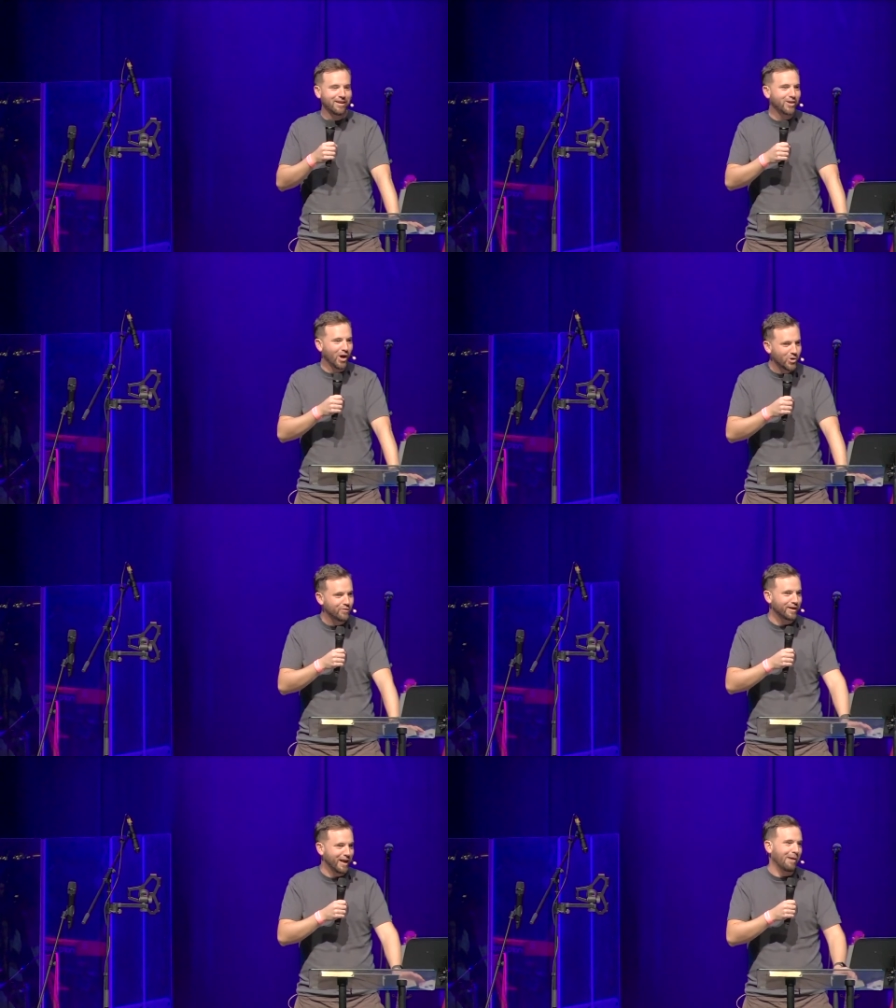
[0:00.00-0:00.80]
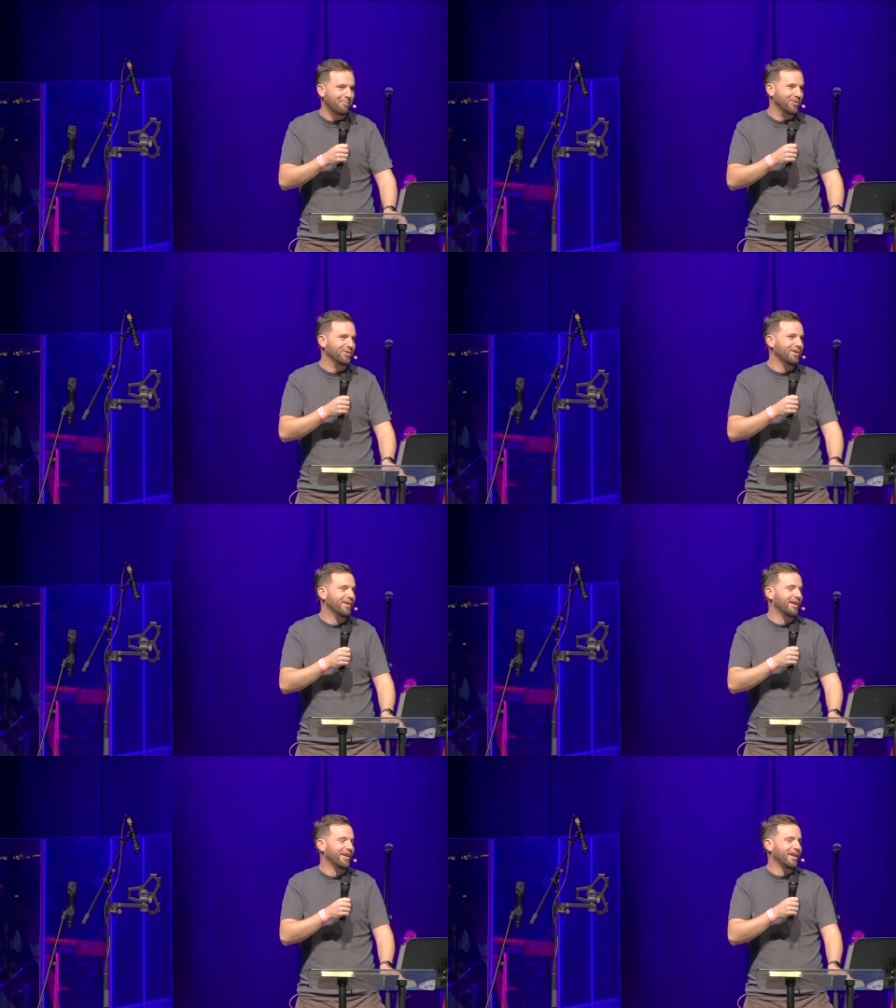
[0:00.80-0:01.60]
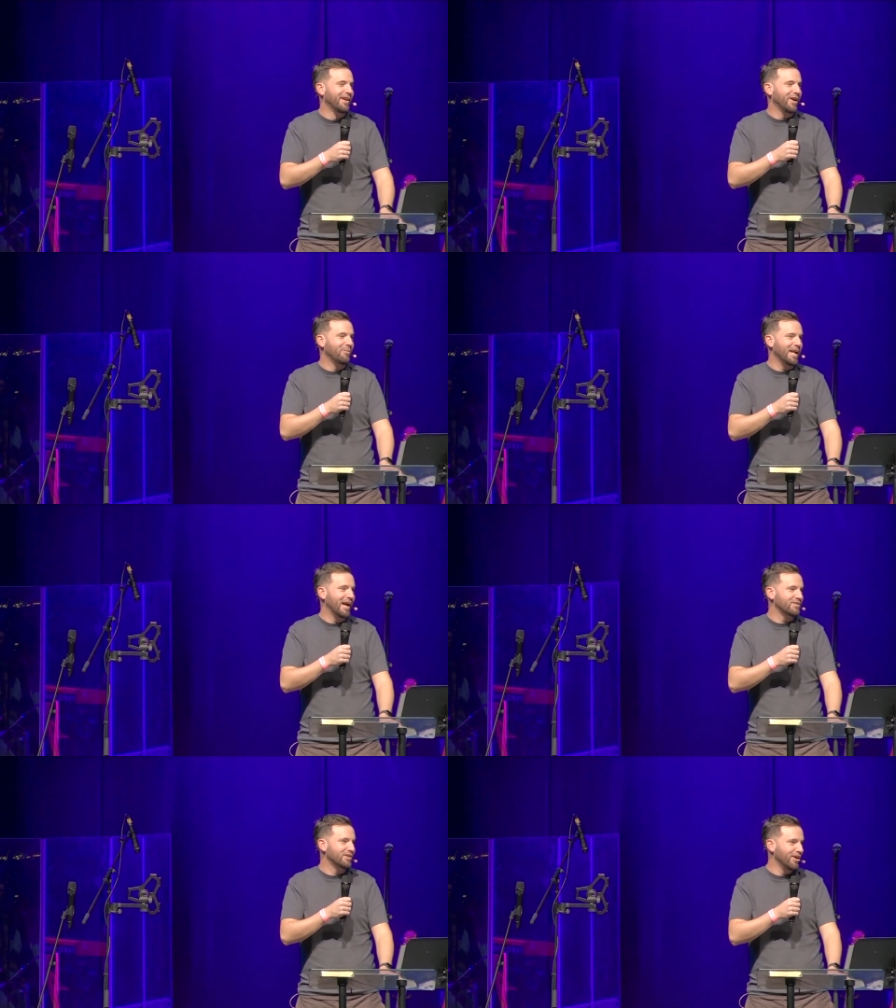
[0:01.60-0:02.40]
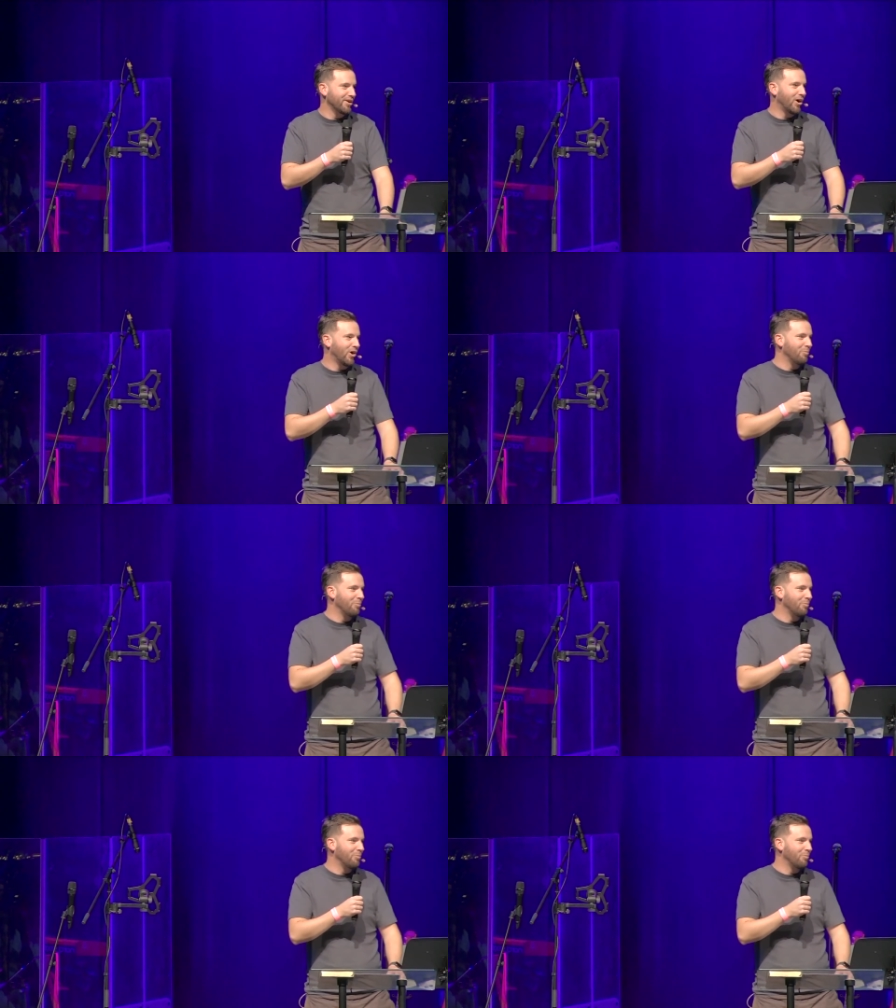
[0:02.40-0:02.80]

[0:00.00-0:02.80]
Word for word: COVID happened. And we had to learn a whole